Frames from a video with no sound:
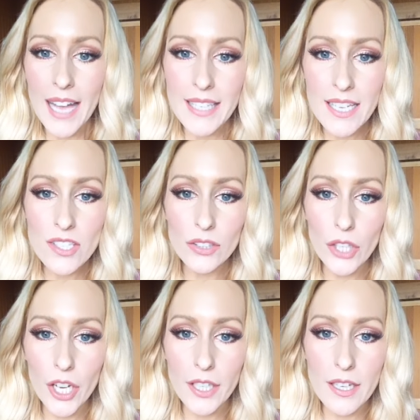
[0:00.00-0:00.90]
I need to
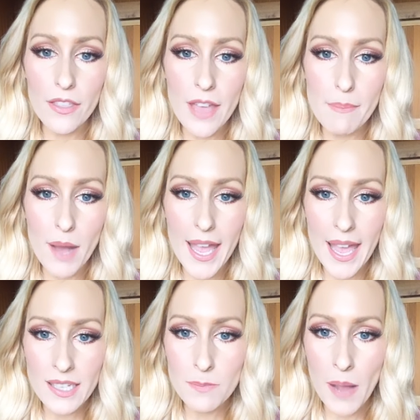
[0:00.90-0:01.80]
learn that my
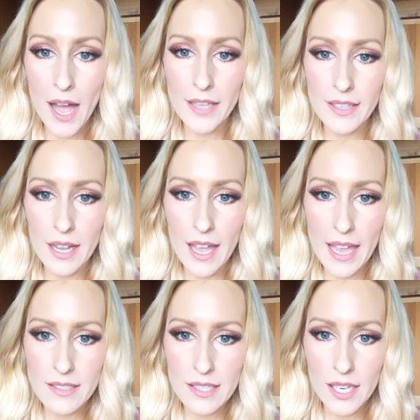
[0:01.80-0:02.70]
ex-partner,
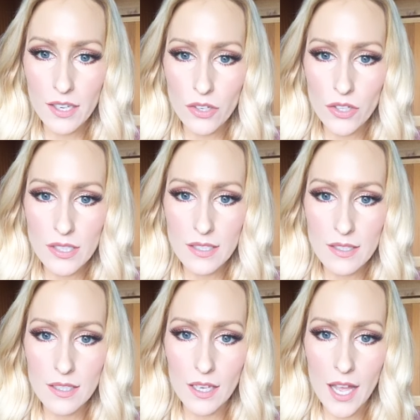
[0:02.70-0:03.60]
as he
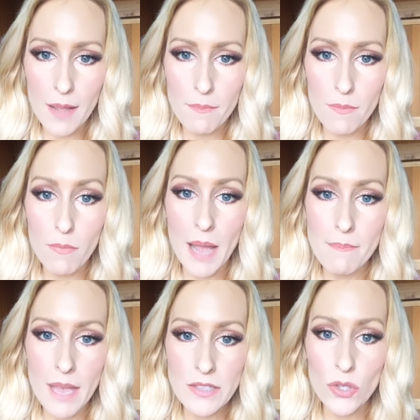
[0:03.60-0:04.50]
uses um, my
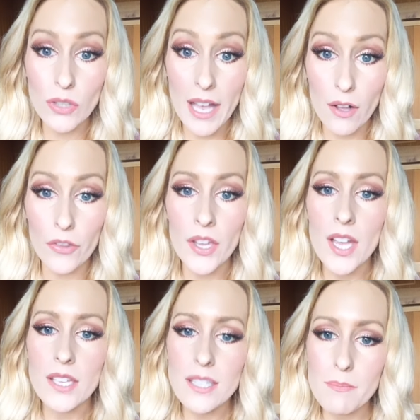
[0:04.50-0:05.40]
mental health
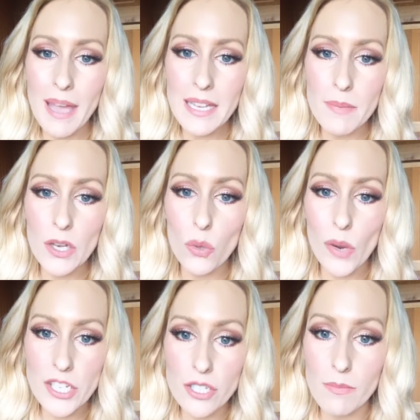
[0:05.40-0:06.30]
to make me
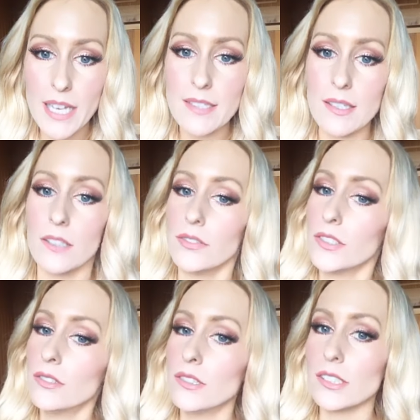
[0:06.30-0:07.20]
question myself.
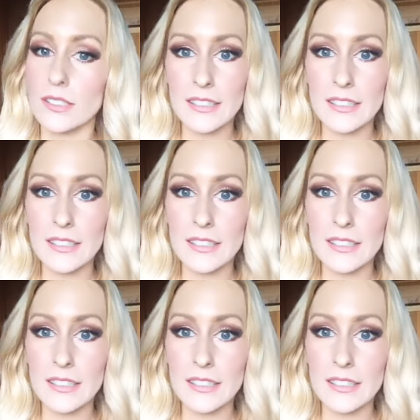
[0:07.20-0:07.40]
Ugh.